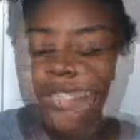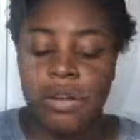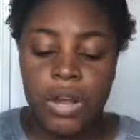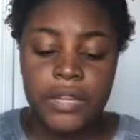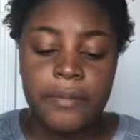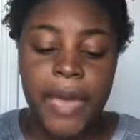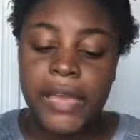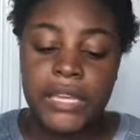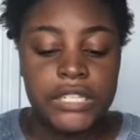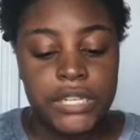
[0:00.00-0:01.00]
So on the
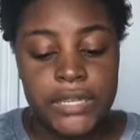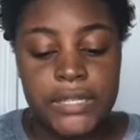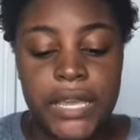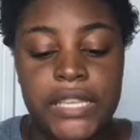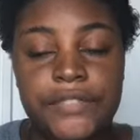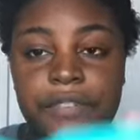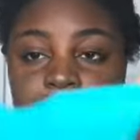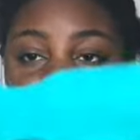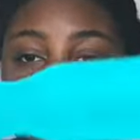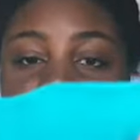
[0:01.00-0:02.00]
back it just says Felicia